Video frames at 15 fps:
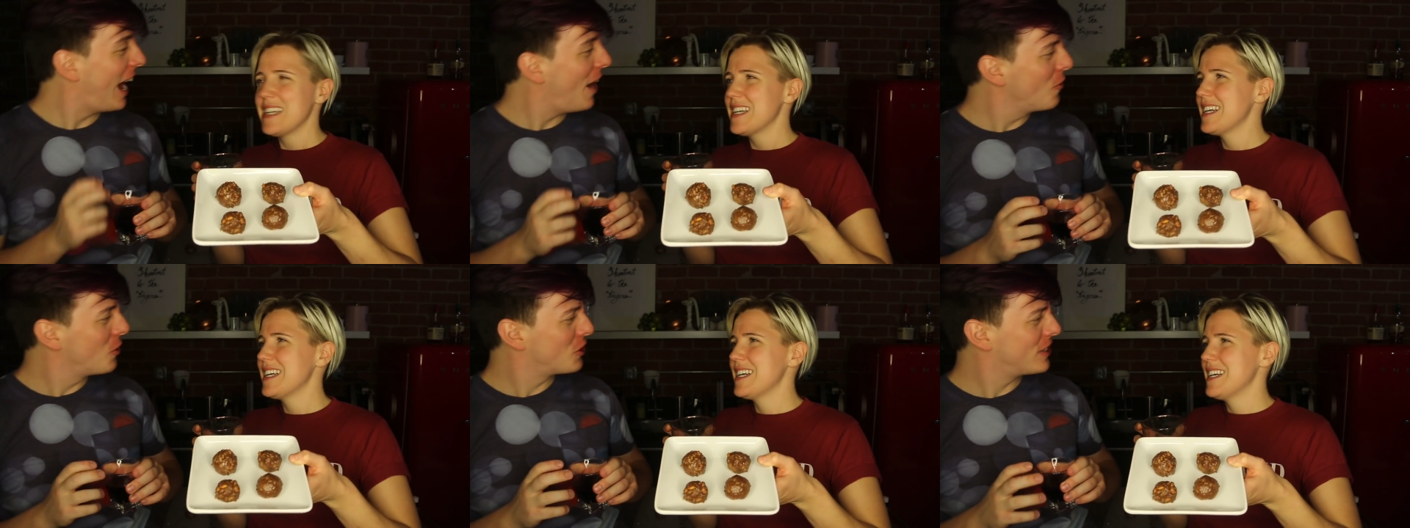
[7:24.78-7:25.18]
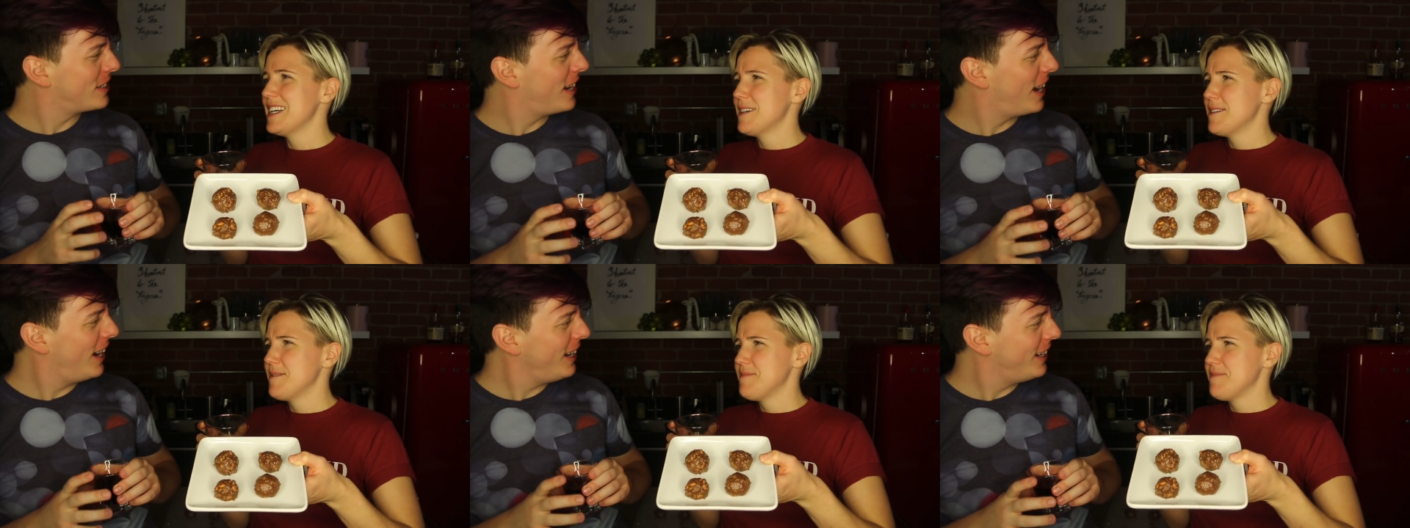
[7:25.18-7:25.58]
Speaker 1: That was
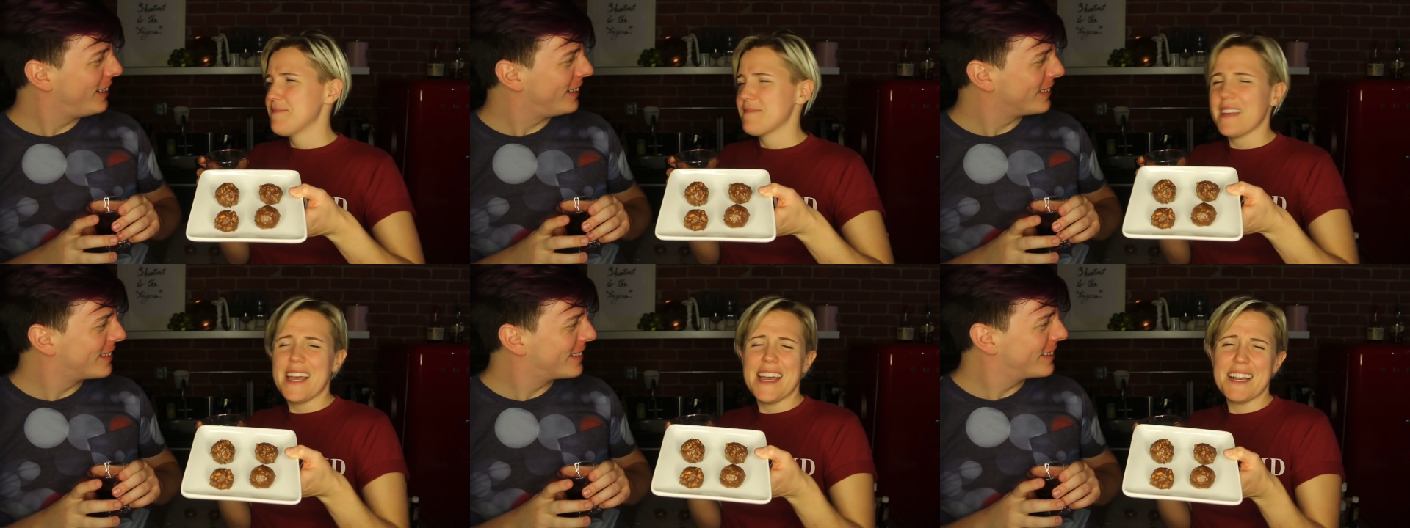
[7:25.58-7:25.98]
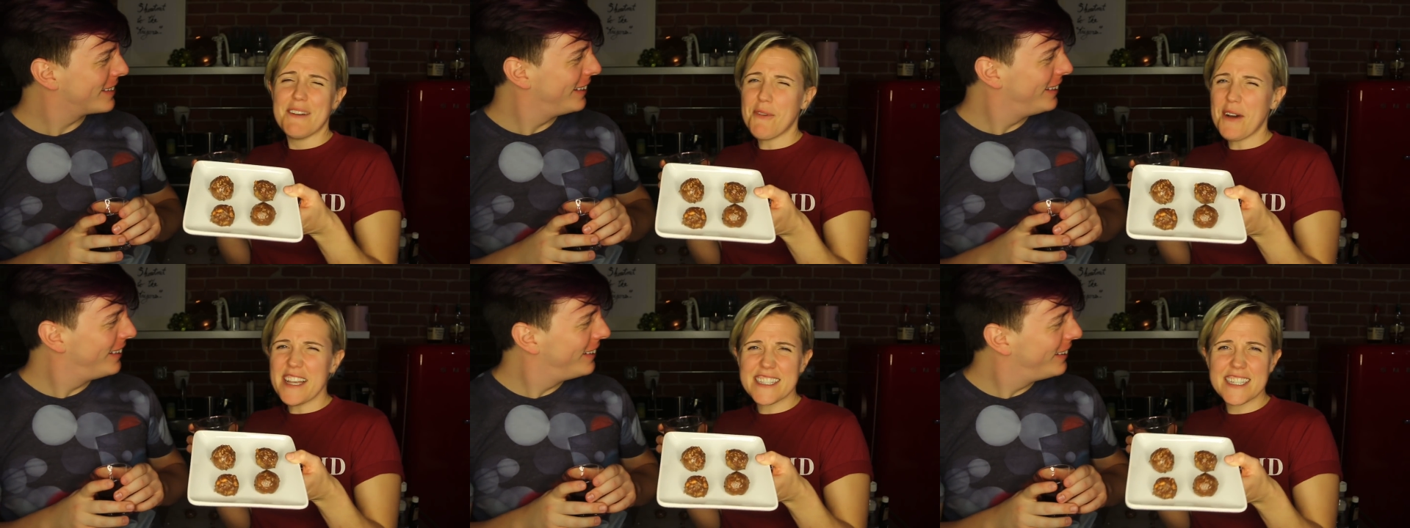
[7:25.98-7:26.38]
nice.
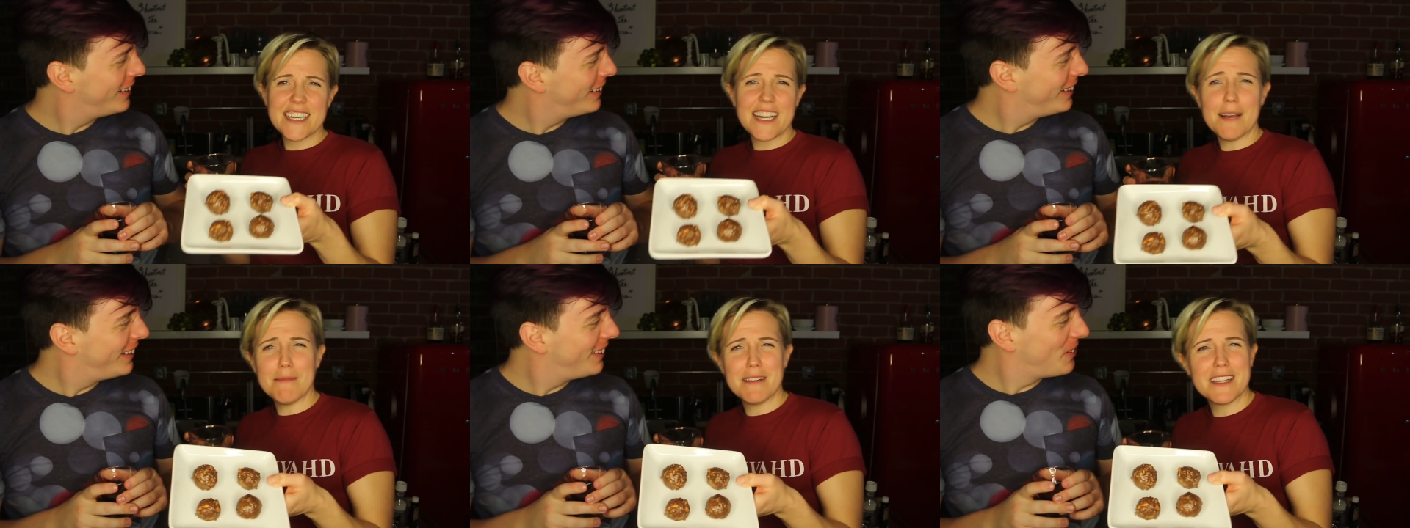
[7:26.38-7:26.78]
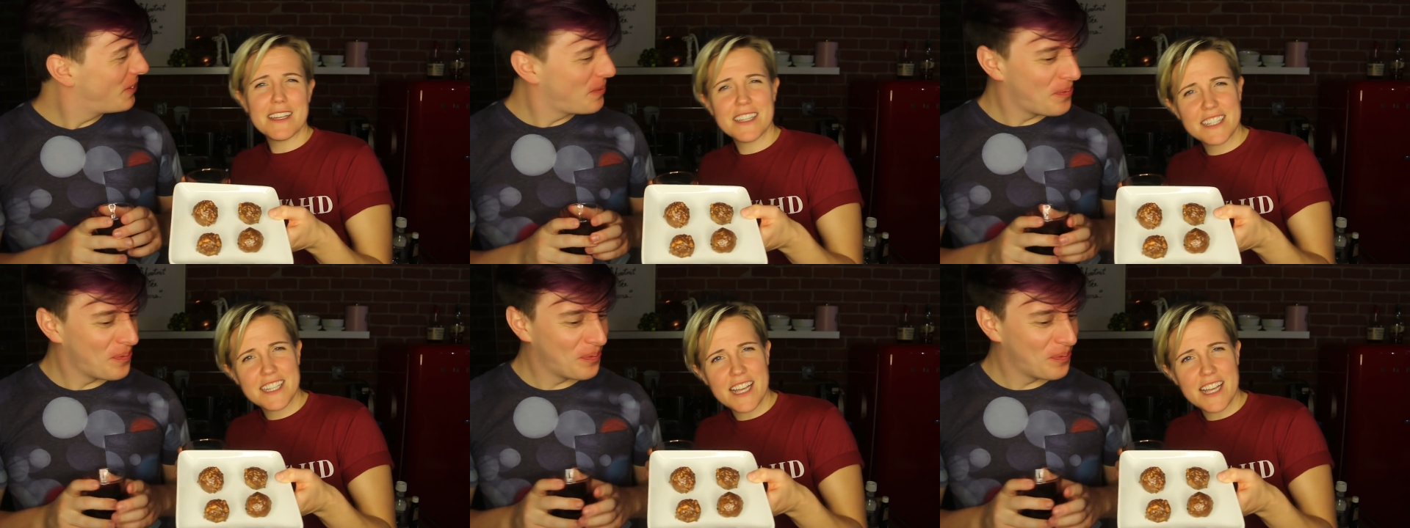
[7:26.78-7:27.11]
Speaker 2: Was it? I'm a little